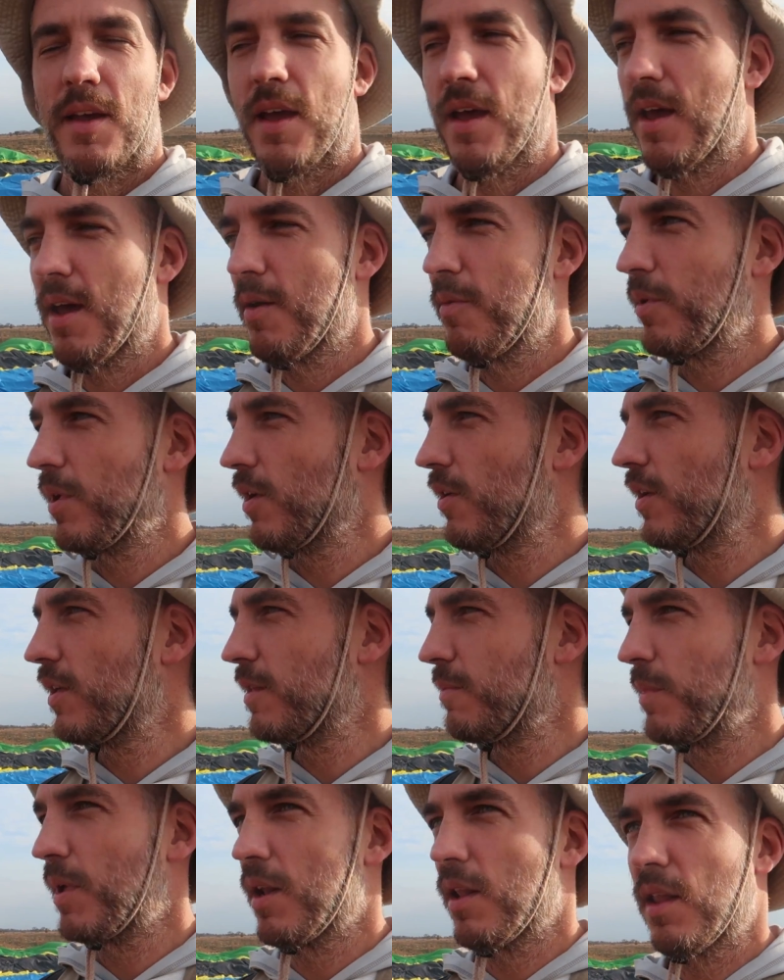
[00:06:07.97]
And we are
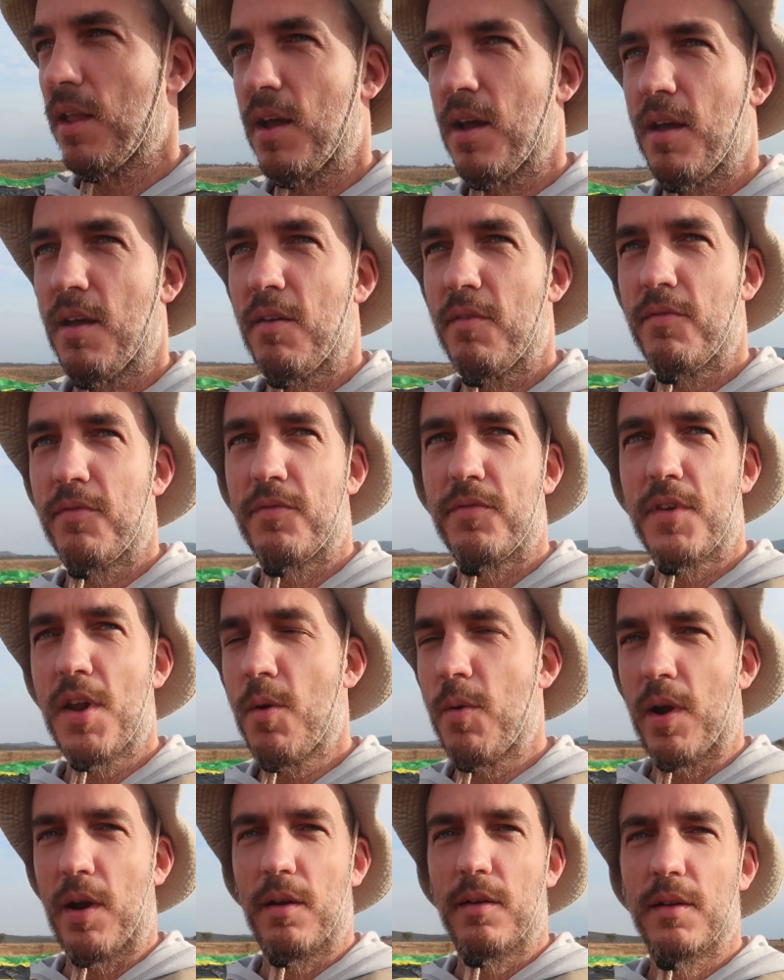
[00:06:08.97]
in the middle of
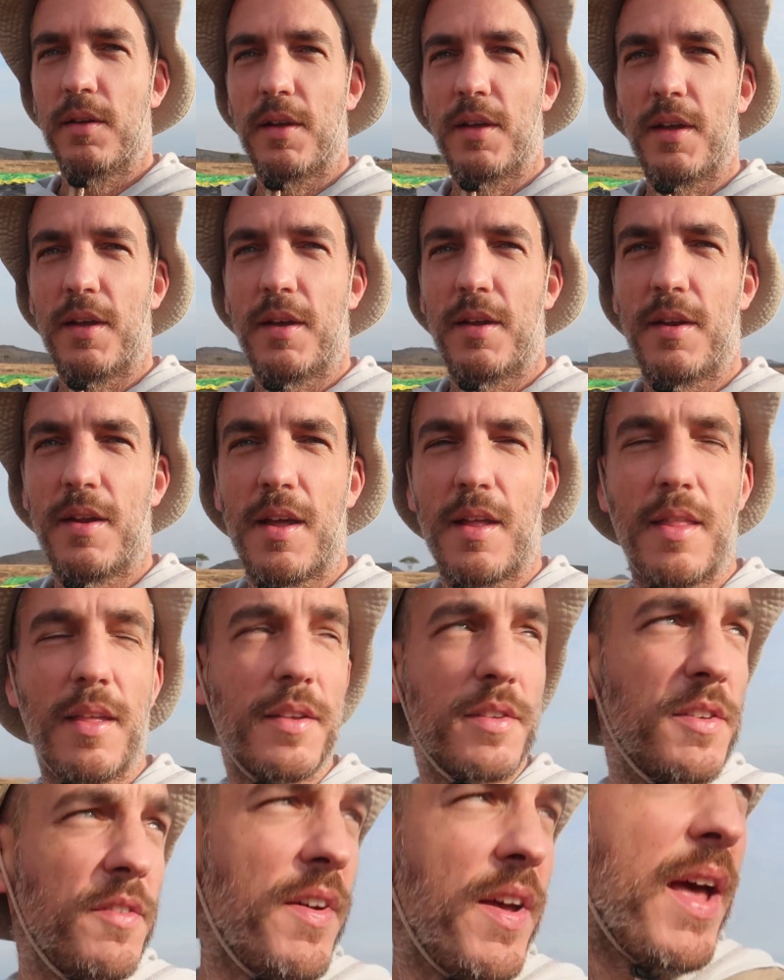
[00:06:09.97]
nowhere in
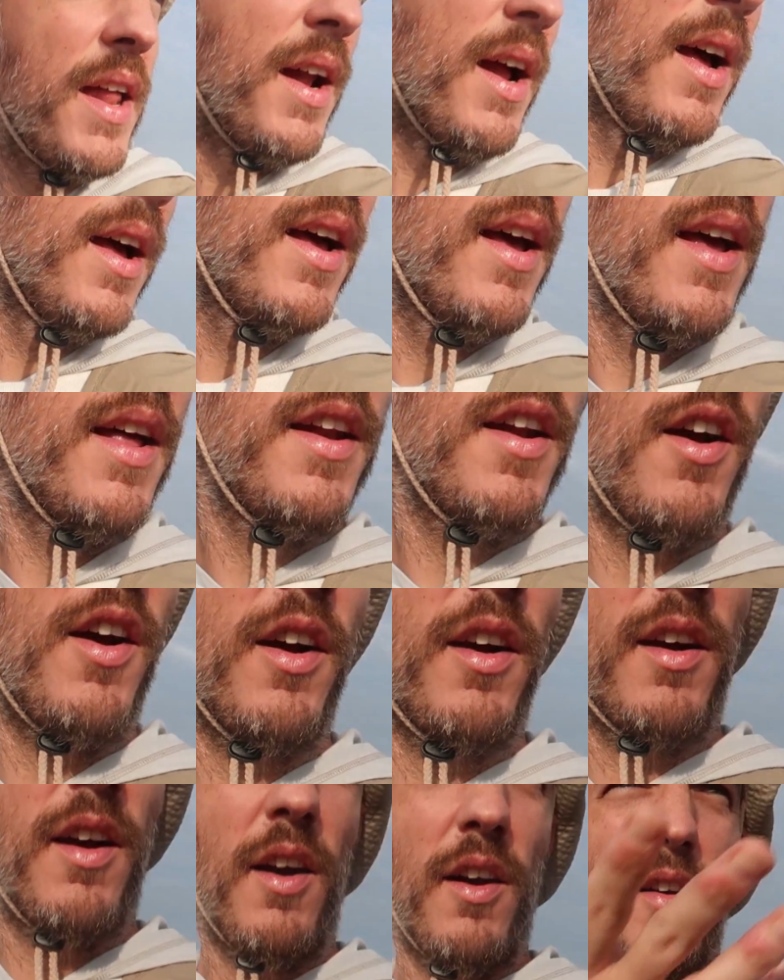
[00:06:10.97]
the savannah. And
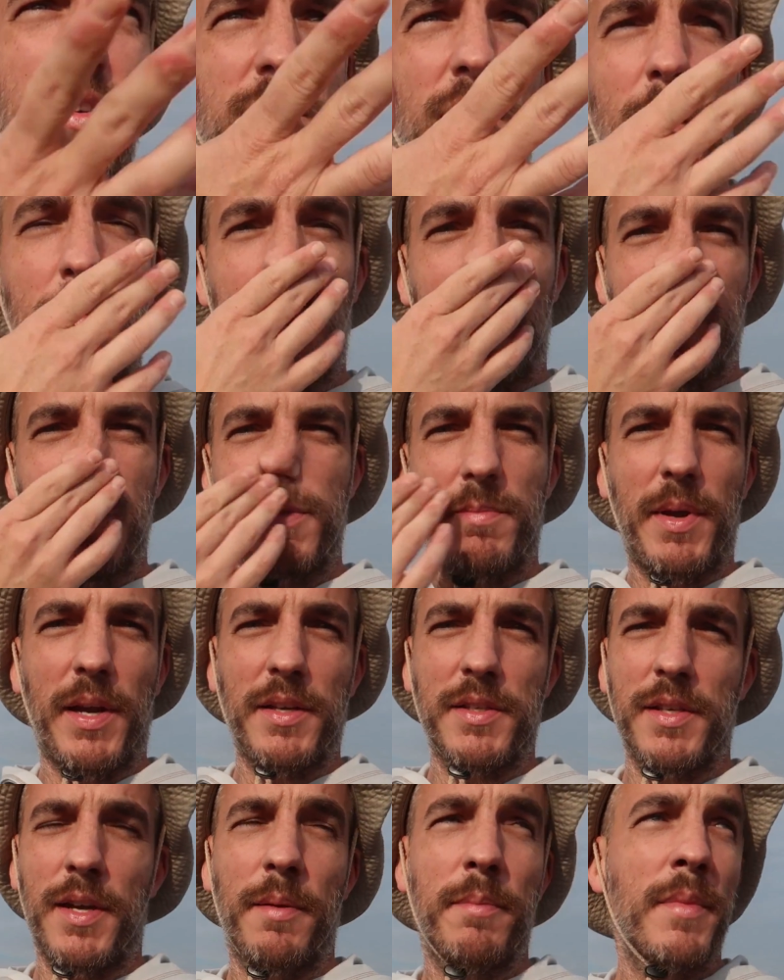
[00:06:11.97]
our car is coming to
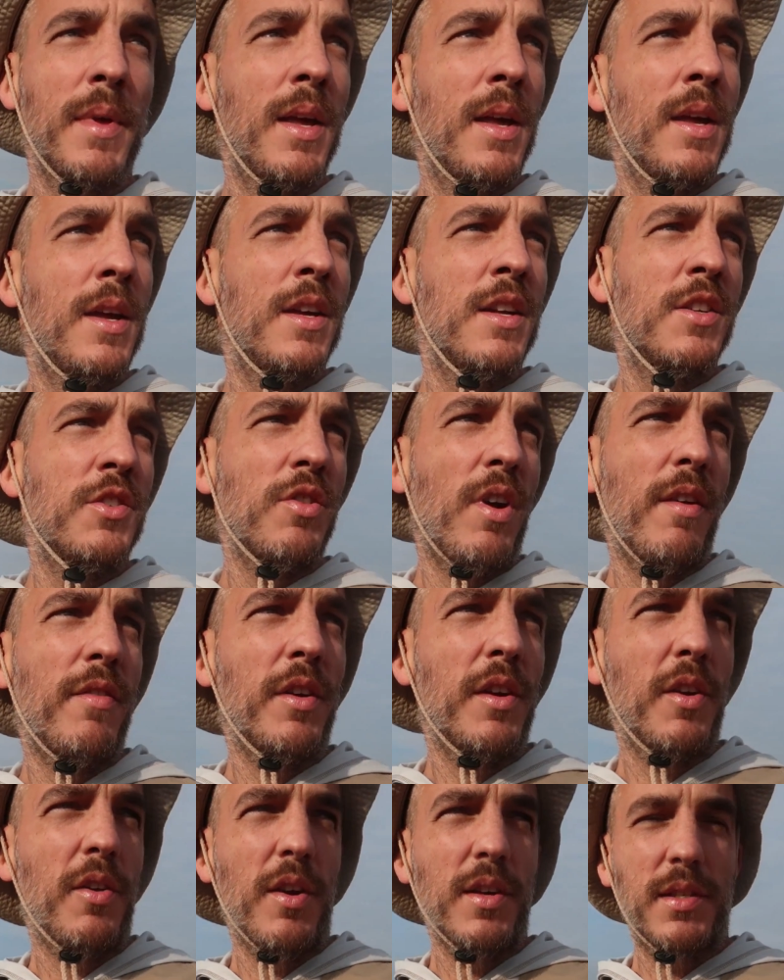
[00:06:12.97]
pick us up,
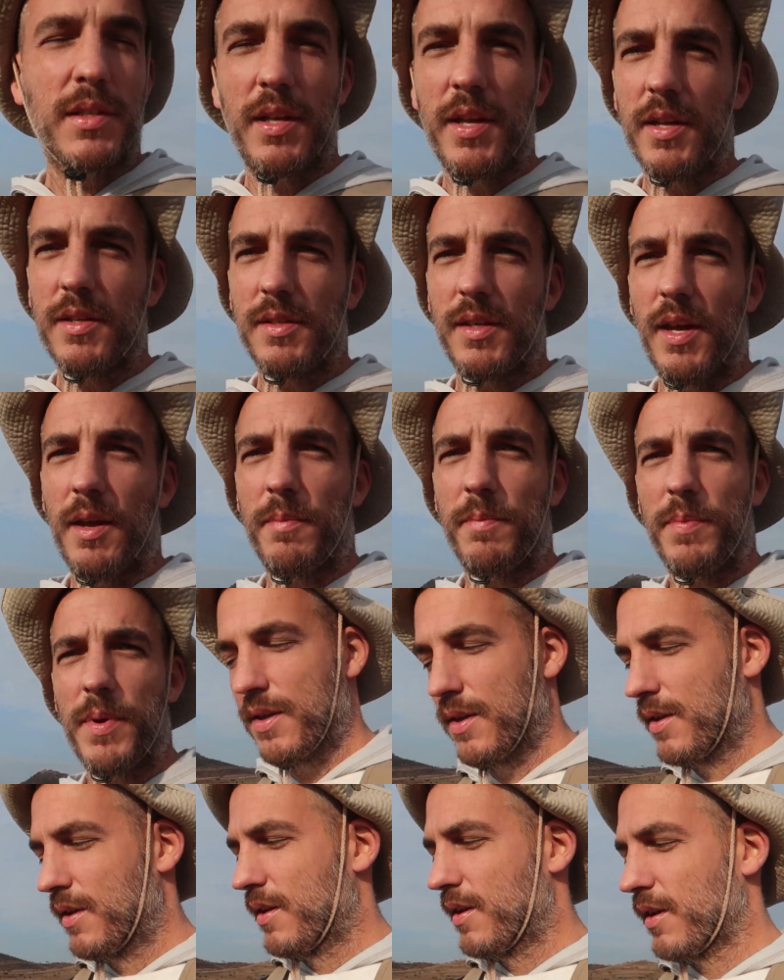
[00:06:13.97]
driving across the landscape.
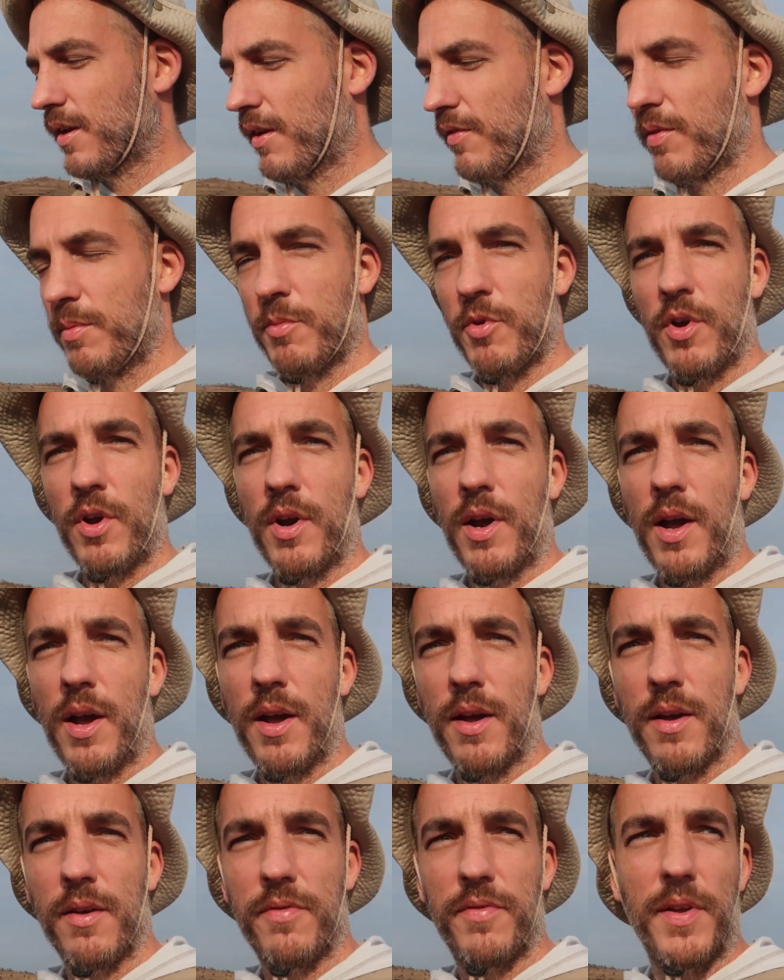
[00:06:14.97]
There'll be
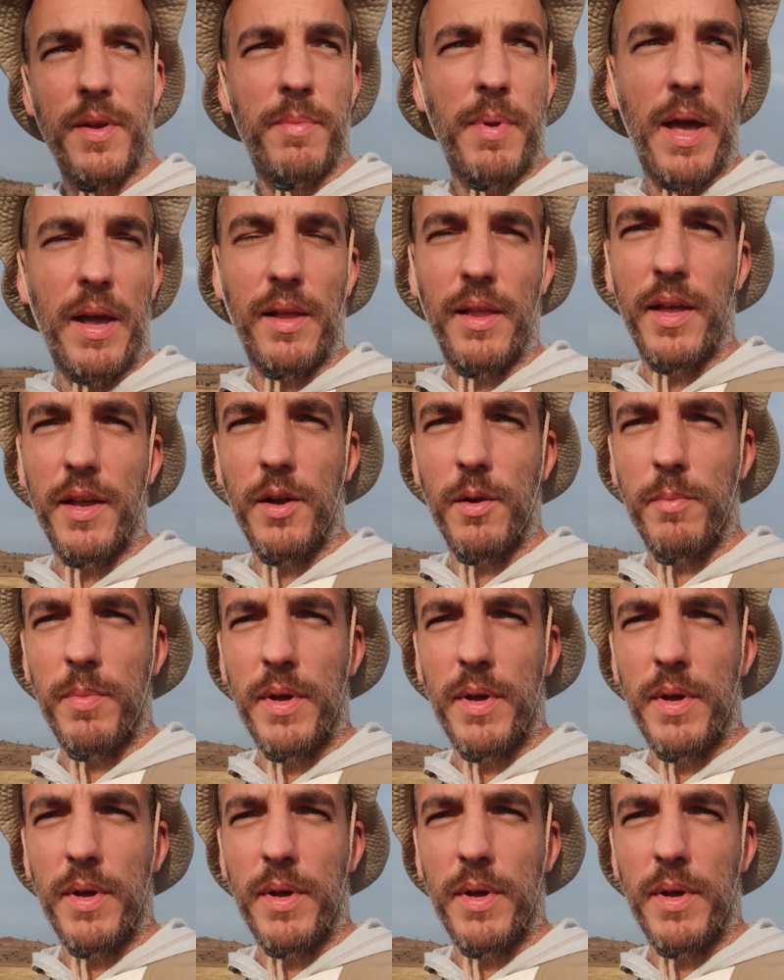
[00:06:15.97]
more feedback later,